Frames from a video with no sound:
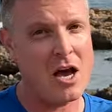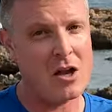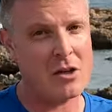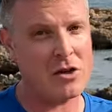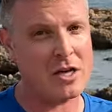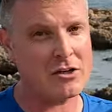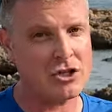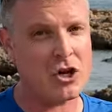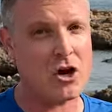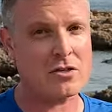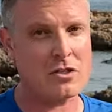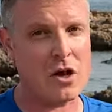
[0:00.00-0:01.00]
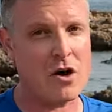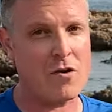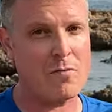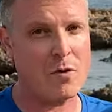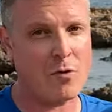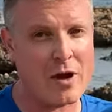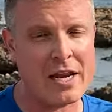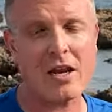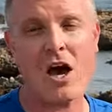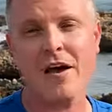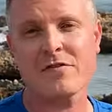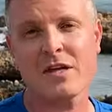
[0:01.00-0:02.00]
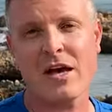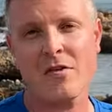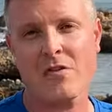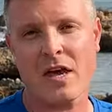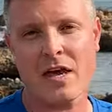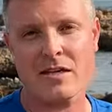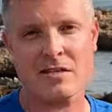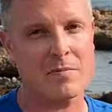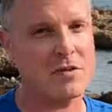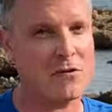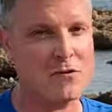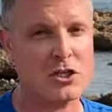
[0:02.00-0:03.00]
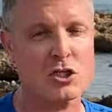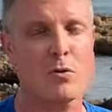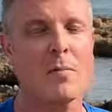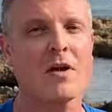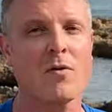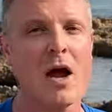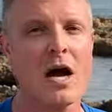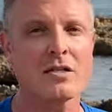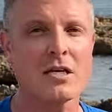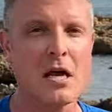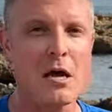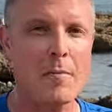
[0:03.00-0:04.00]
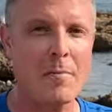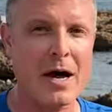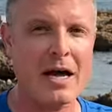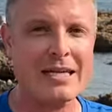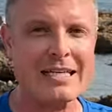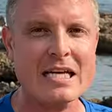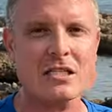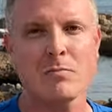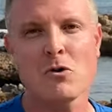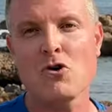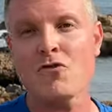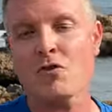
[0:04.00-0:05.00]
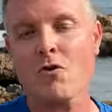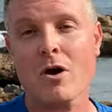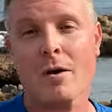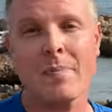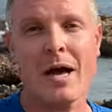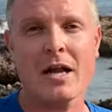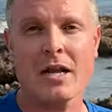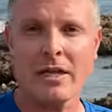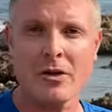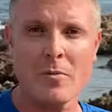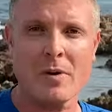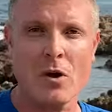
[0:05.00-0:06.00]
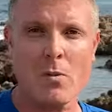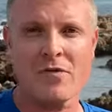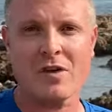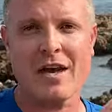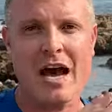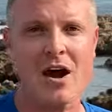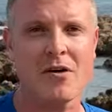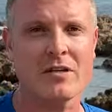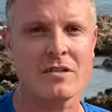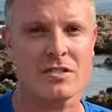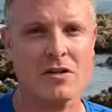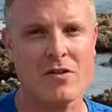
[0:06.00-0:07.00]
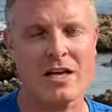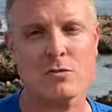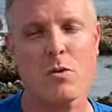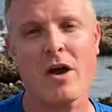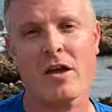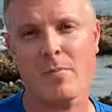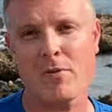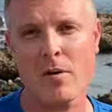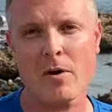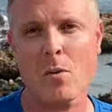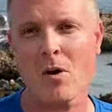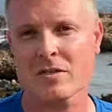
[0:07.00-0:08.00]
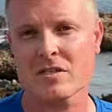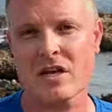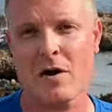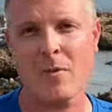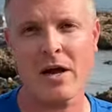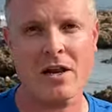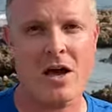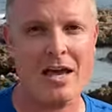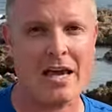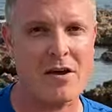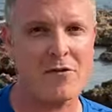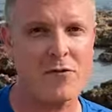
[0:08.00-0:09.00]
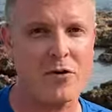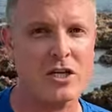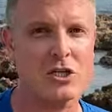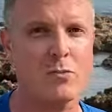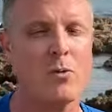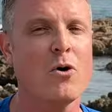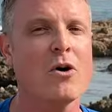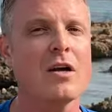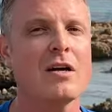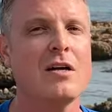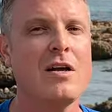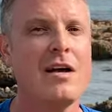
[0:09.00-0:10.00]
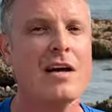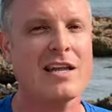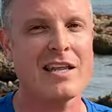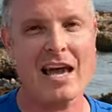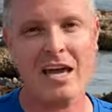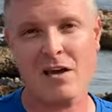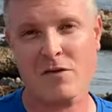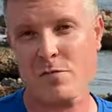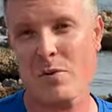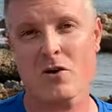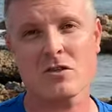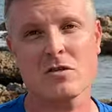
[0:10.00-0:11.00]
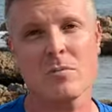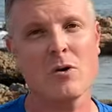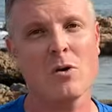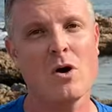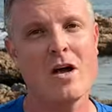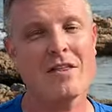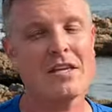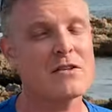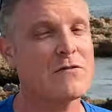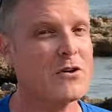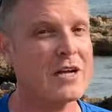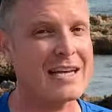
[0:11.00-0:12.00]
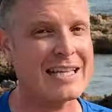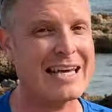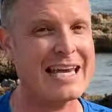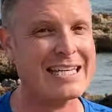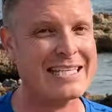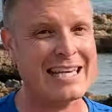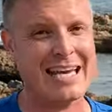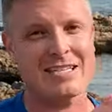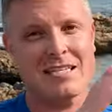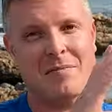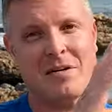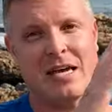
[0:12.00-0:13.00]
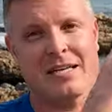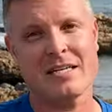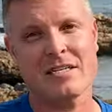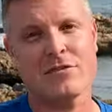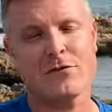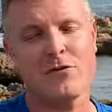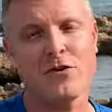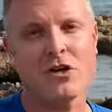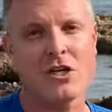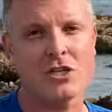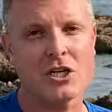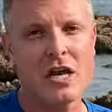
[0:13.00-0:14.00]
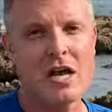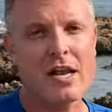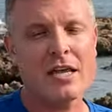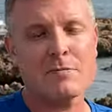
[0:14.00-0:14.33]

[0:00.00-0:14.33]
looking shots of marine life down there, some of the fish swimming around, but it does move and rock about a little bit with the currents. So that's why you probably want somewhere like a freshwater lake if possible that is very clear to get some of that decent footage. Now